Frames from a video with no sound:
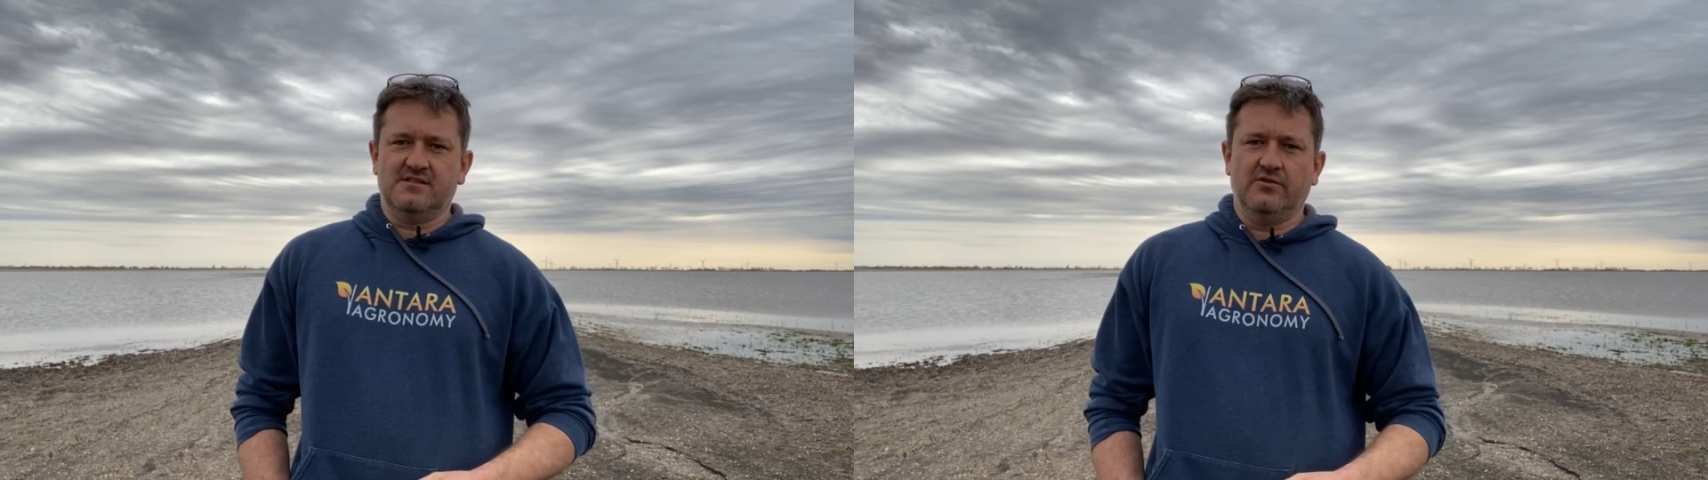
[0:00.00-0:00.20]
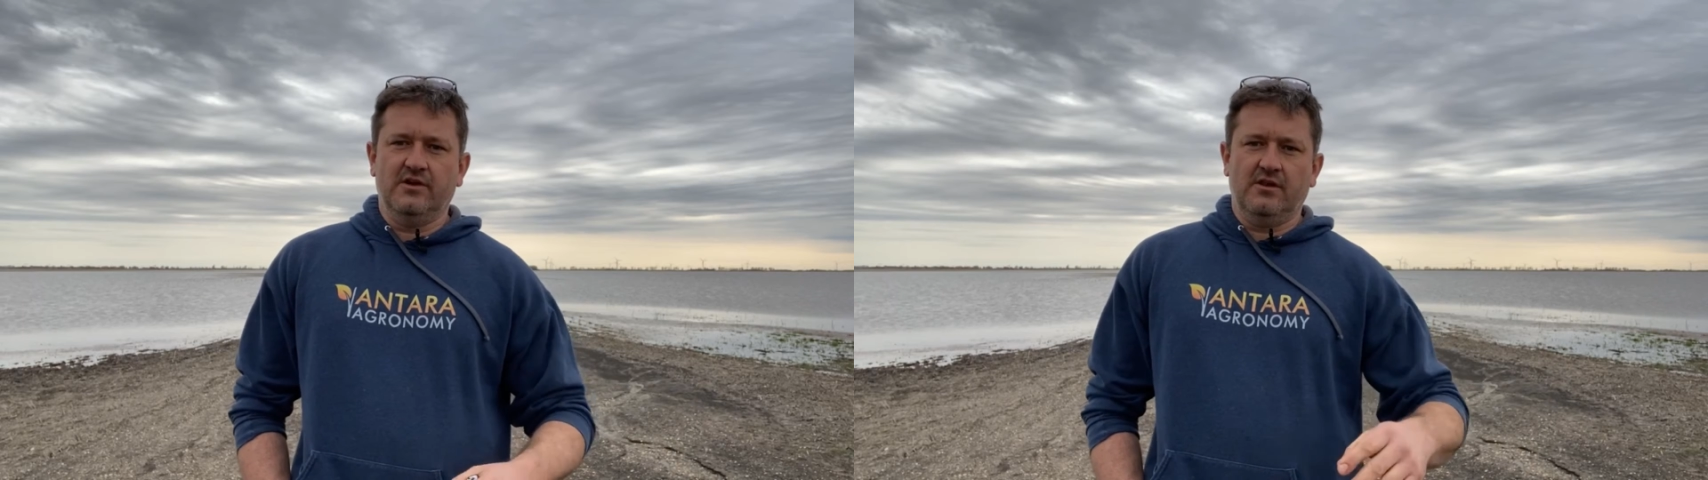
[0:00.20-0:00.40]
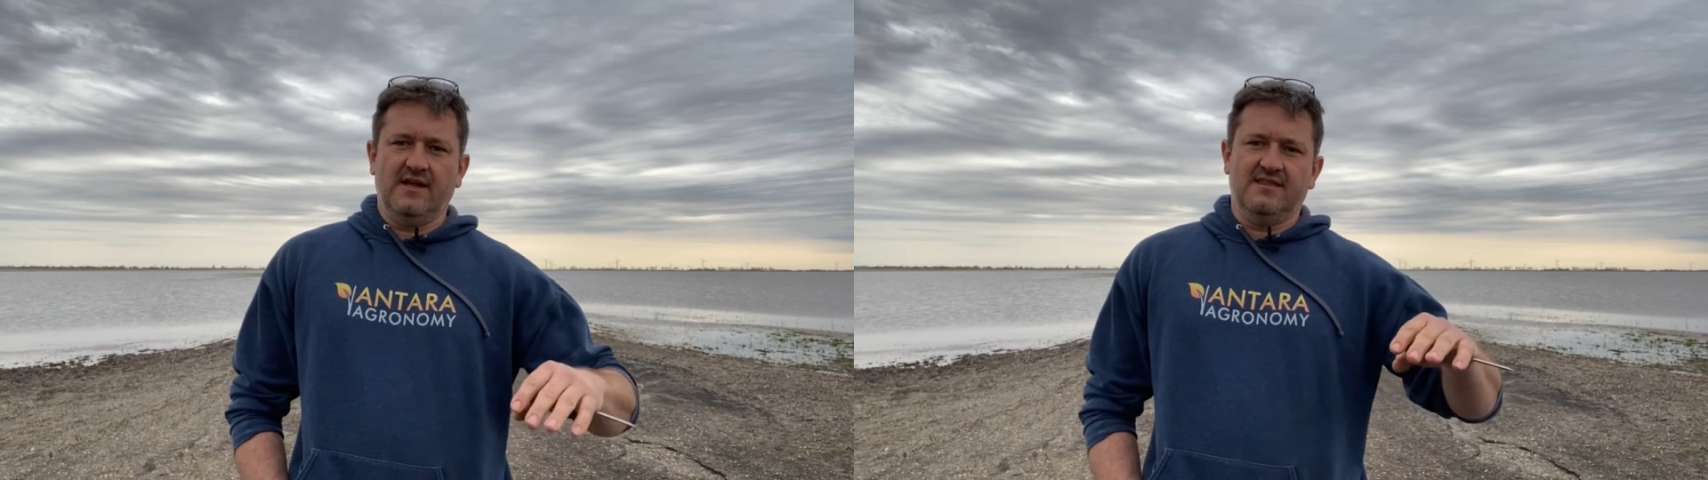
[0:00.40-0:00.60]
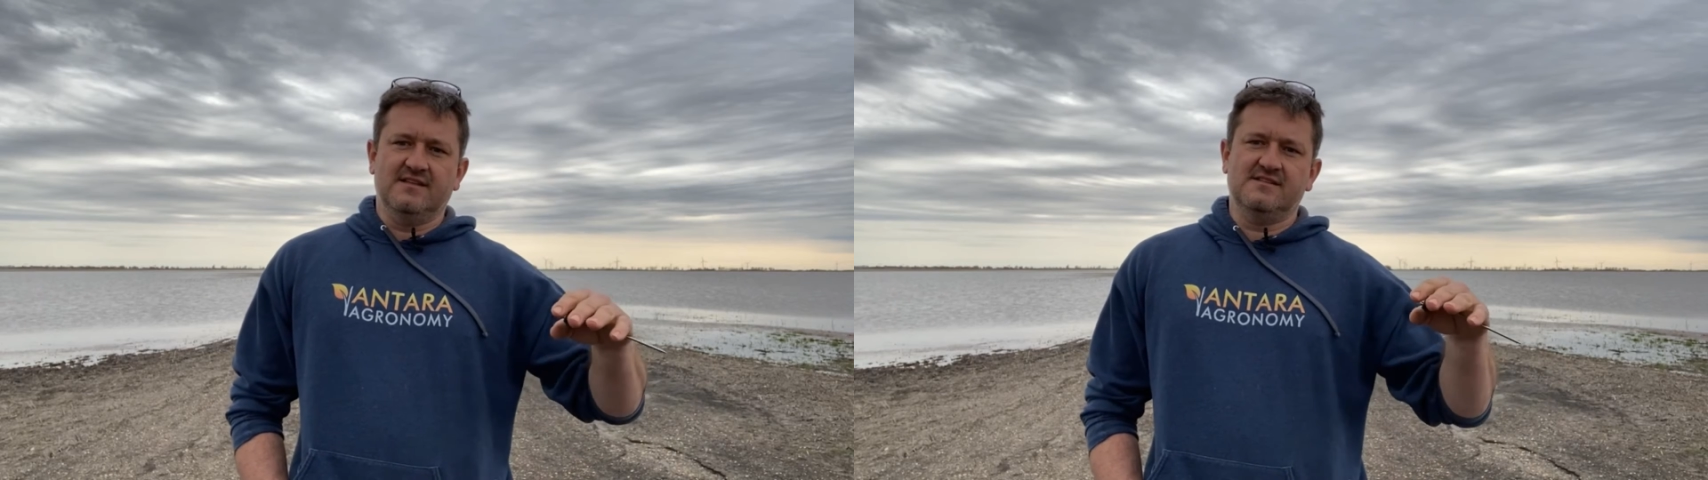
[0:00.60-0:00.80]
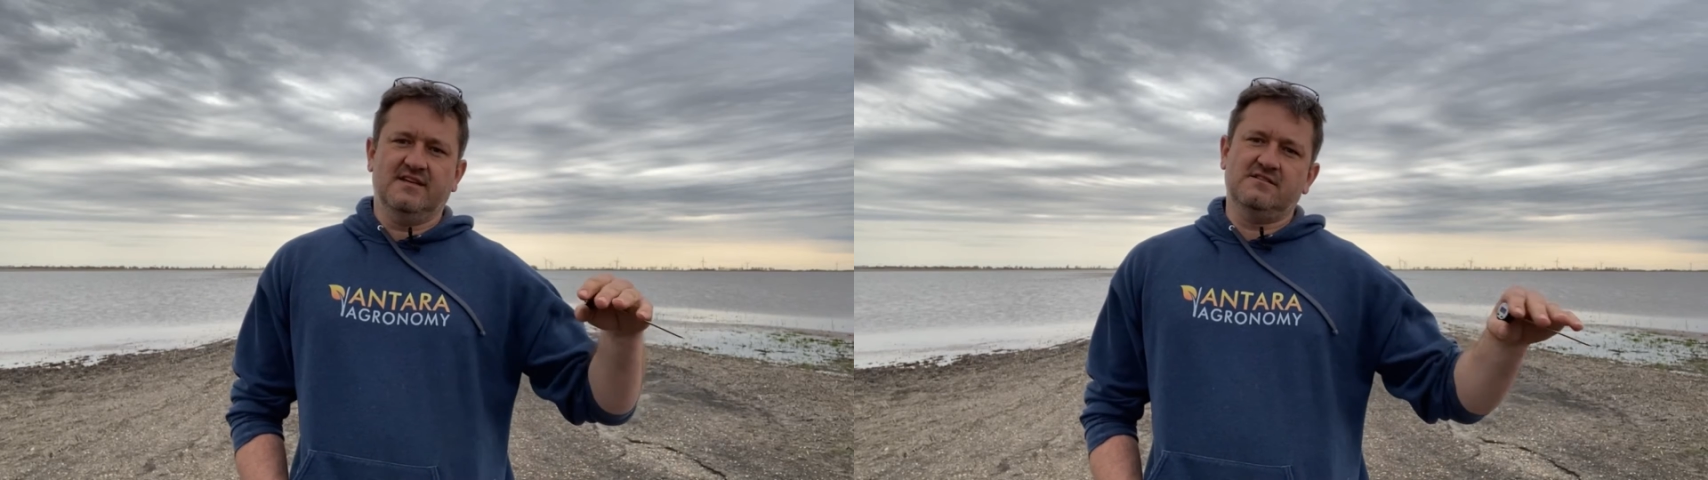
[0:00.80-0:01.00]
the soil at
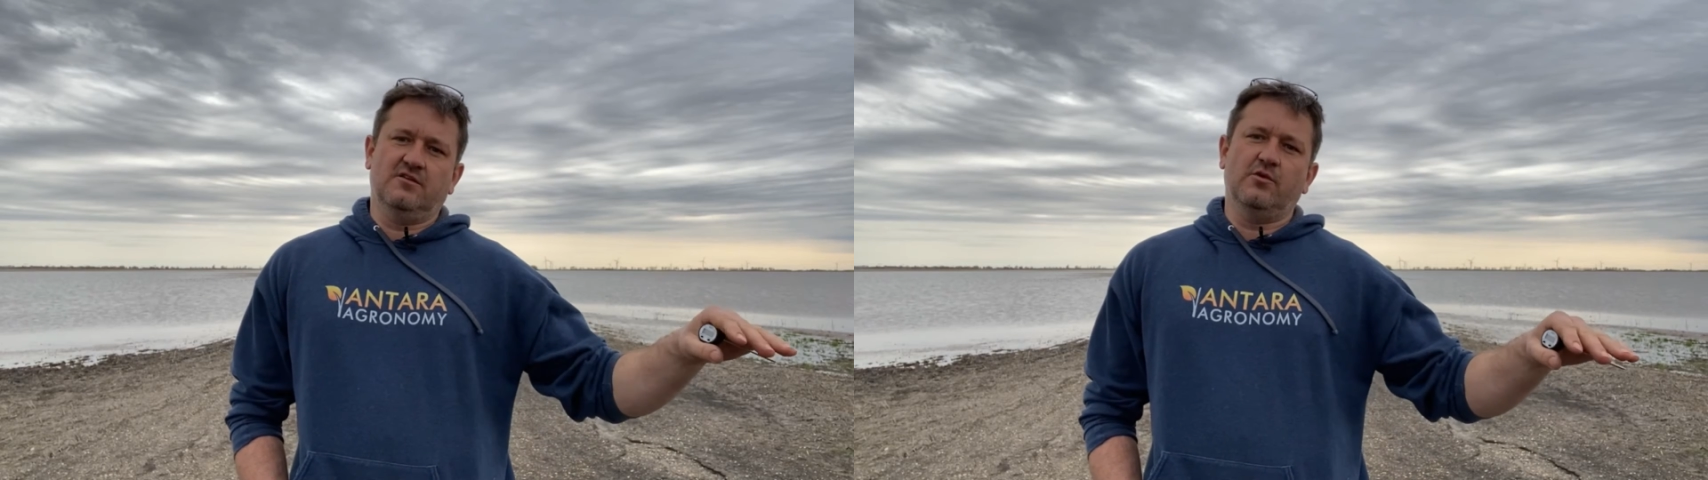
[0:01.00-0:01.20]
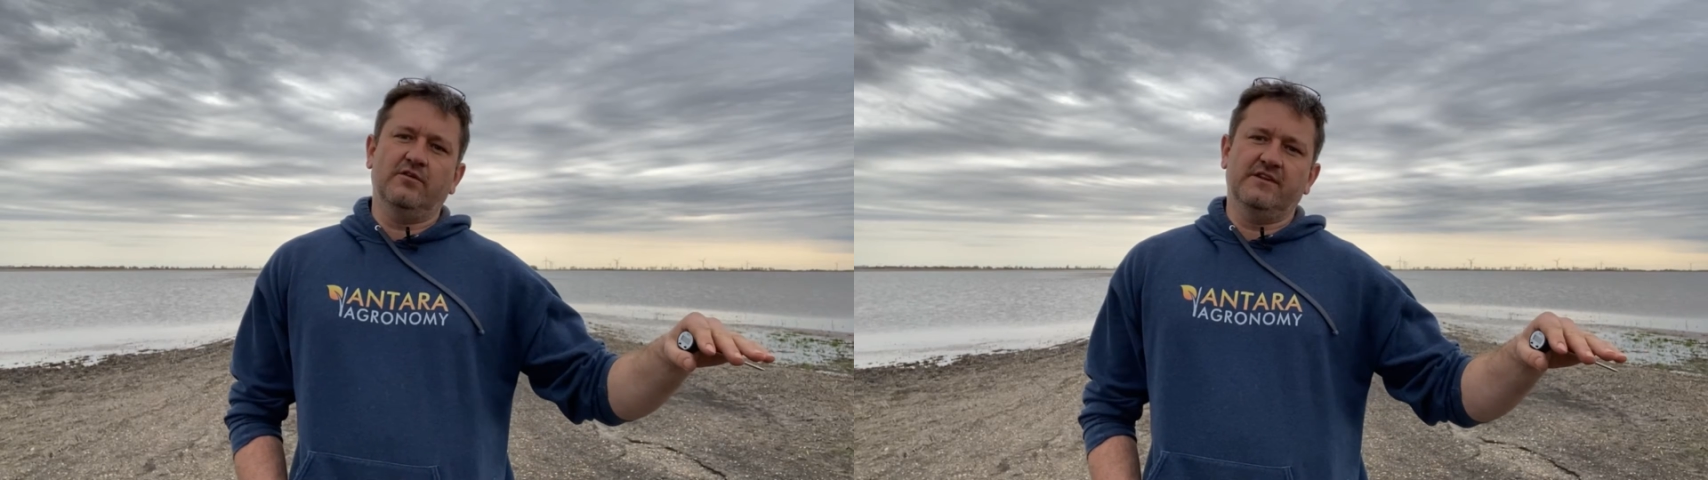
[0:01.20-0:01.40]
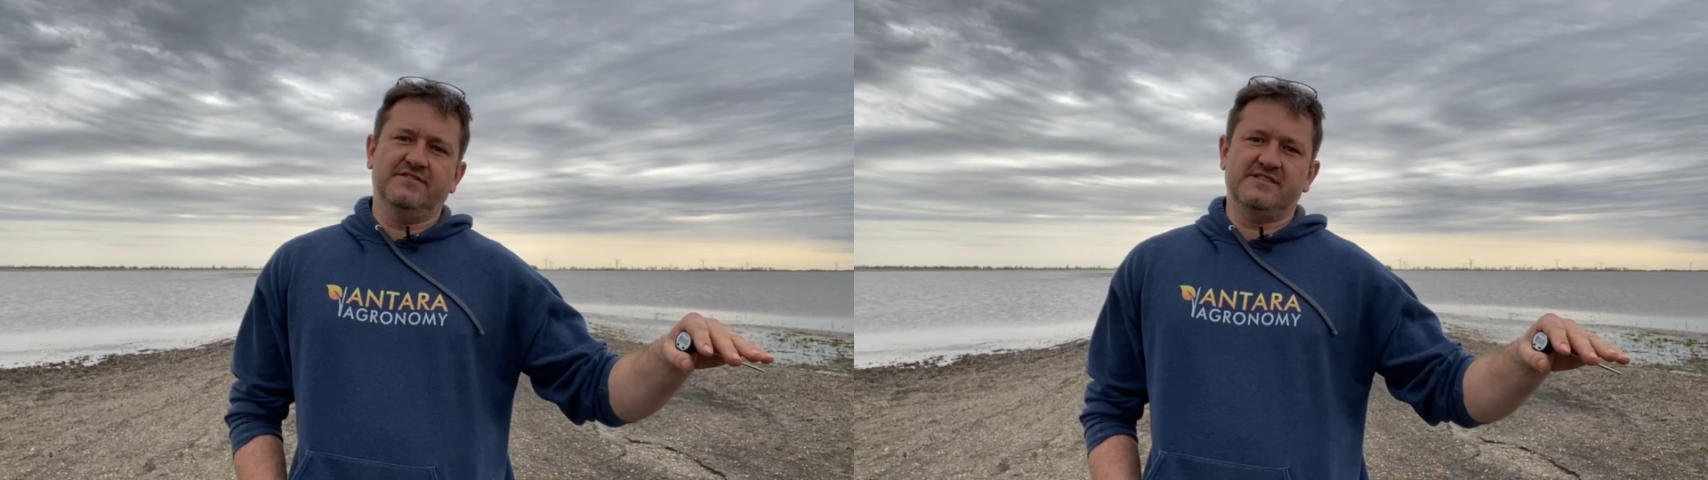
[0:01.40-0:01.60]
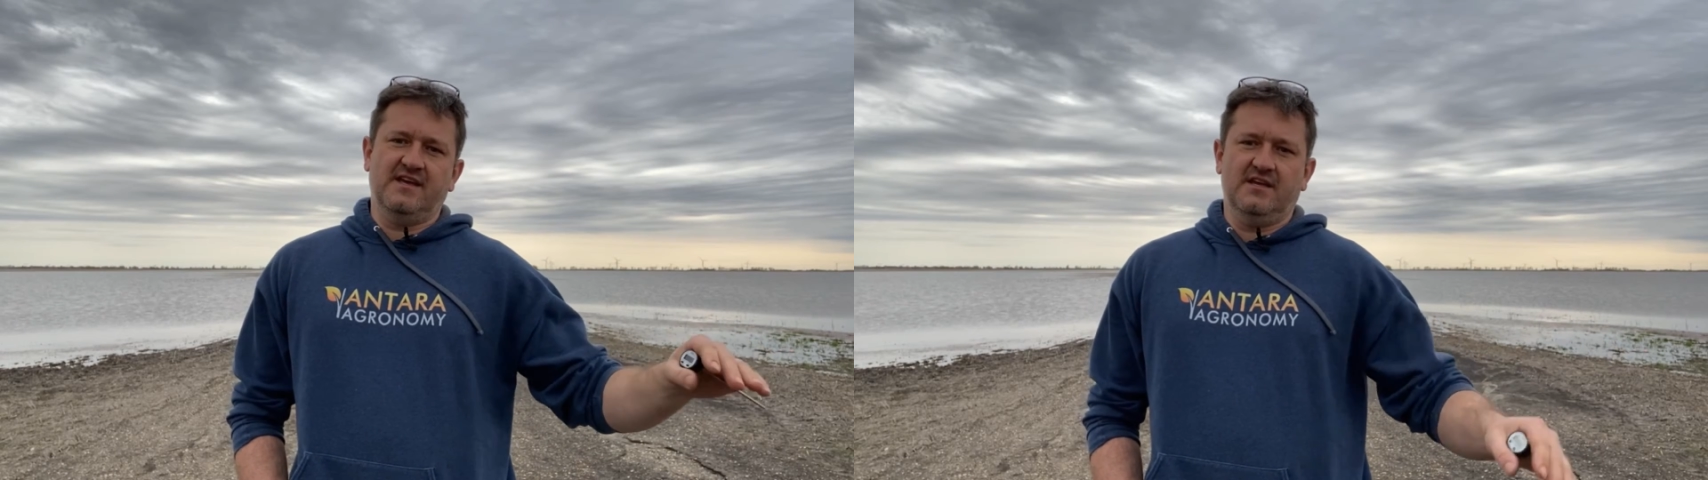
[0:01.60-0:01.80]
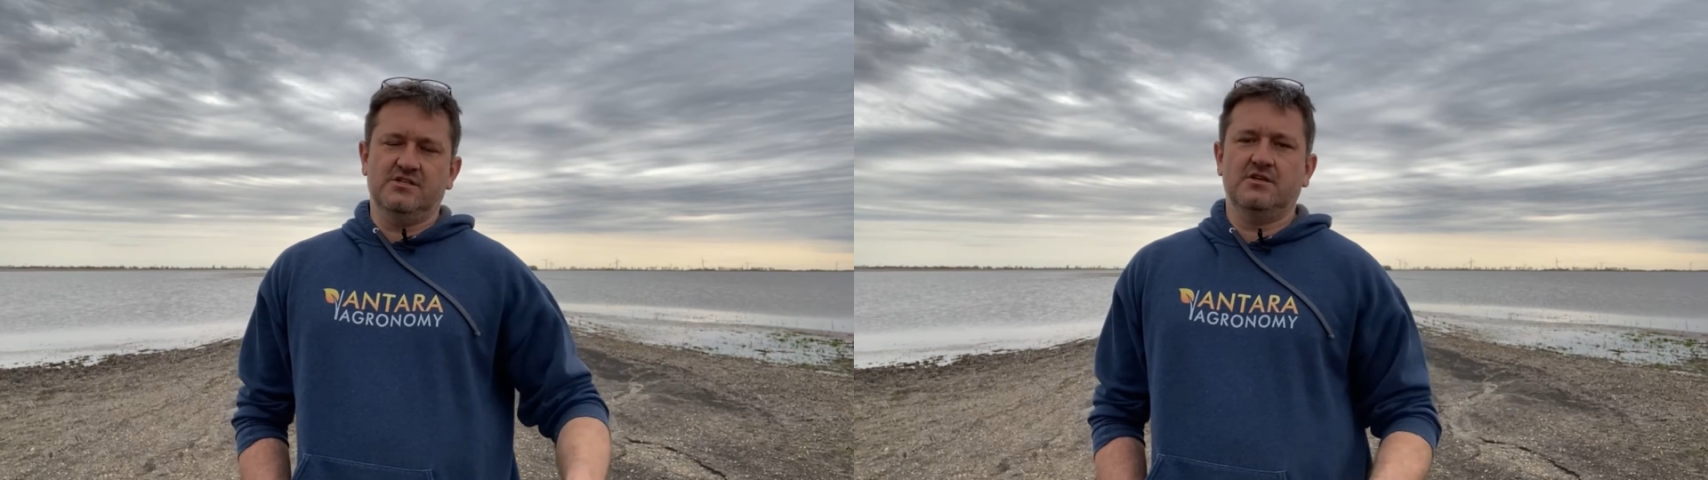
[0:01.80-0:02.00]
that 6 to 12 leaf
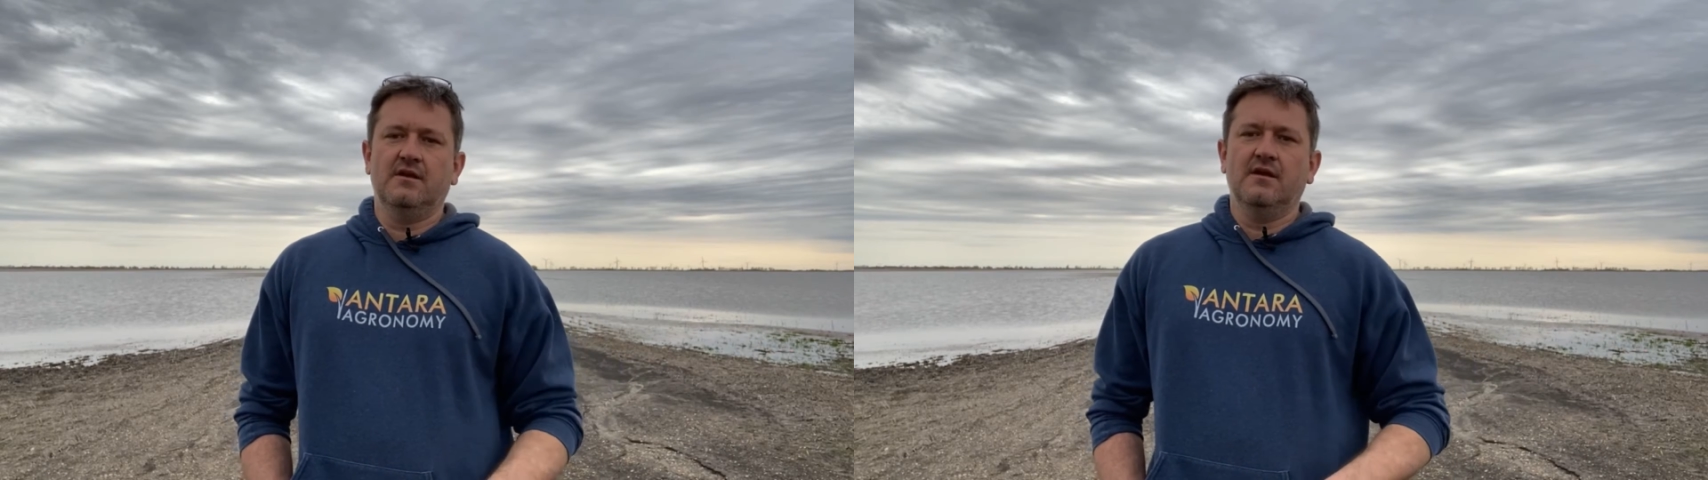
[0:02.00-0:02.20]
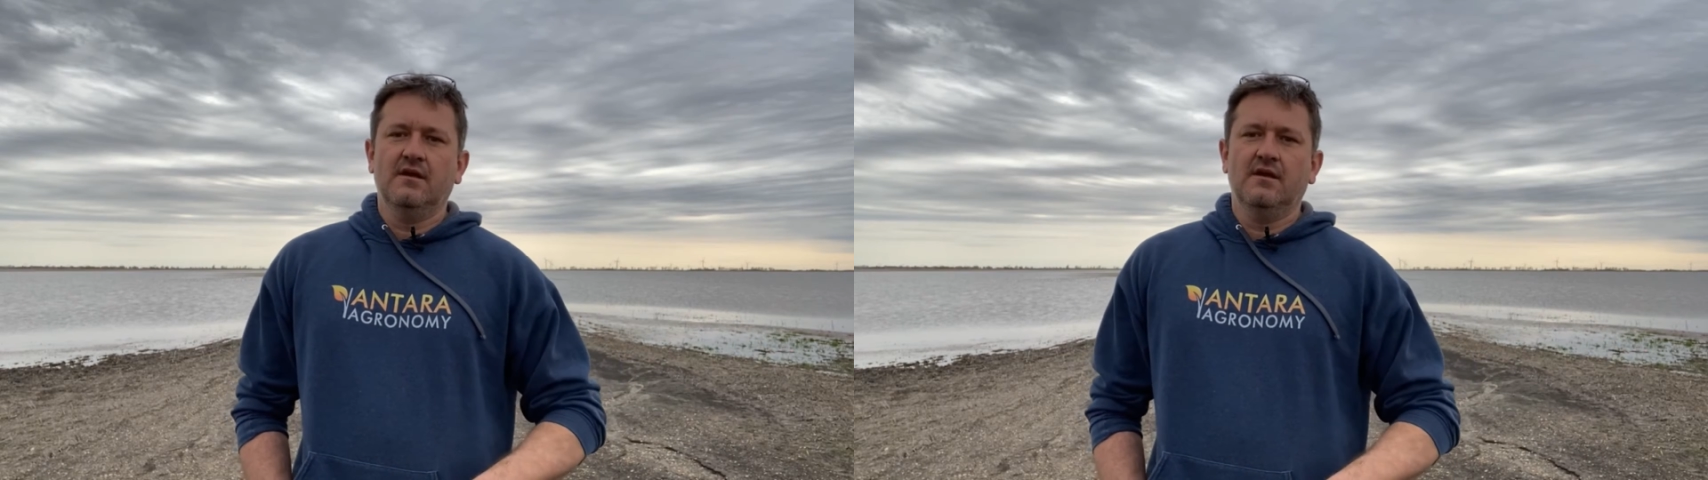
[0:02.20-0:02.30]
stage.